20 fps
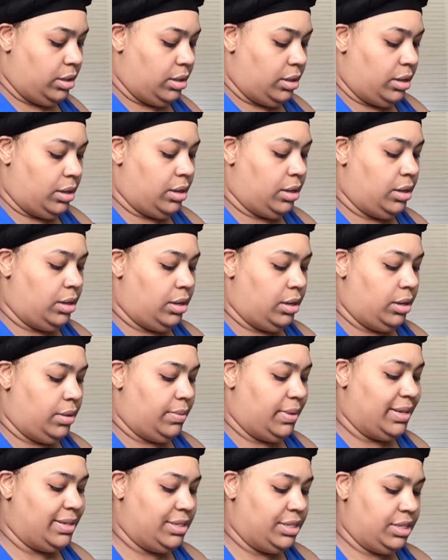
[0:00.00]
know.
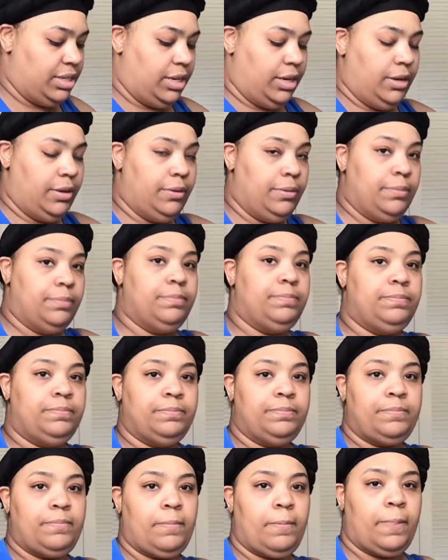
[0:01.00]
Let's see.
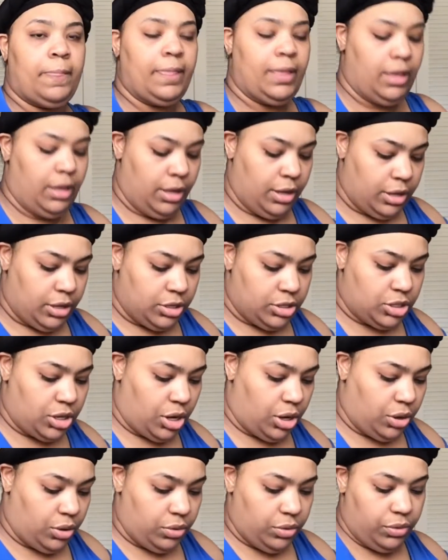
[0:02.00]

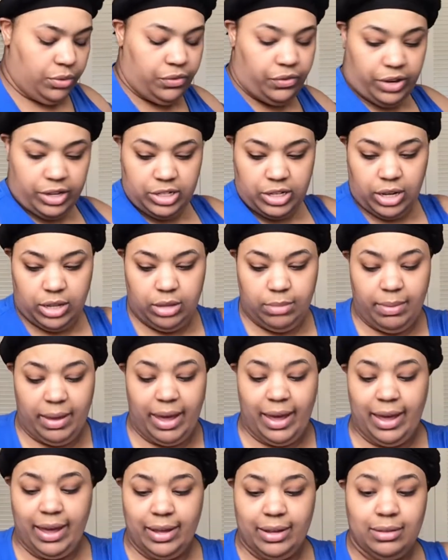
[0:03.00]
So fresh out the
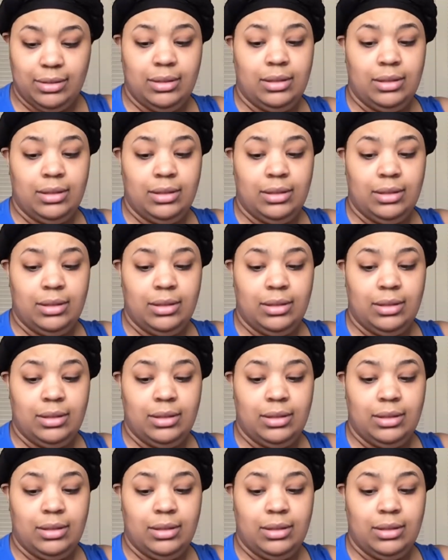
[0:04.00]
bag,